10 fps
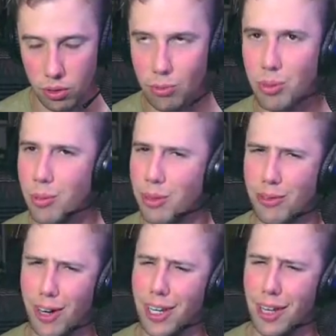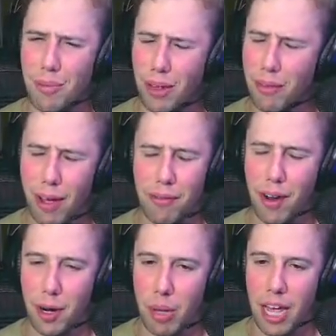It's pretty much finding if, if I
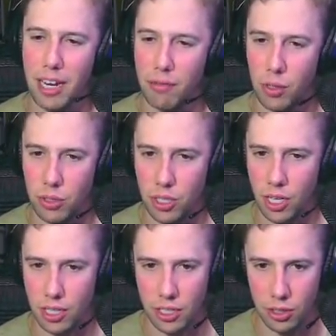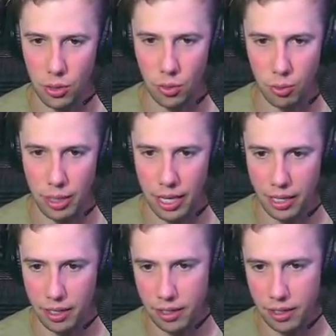find a penny frozen in ice, it's cool, man.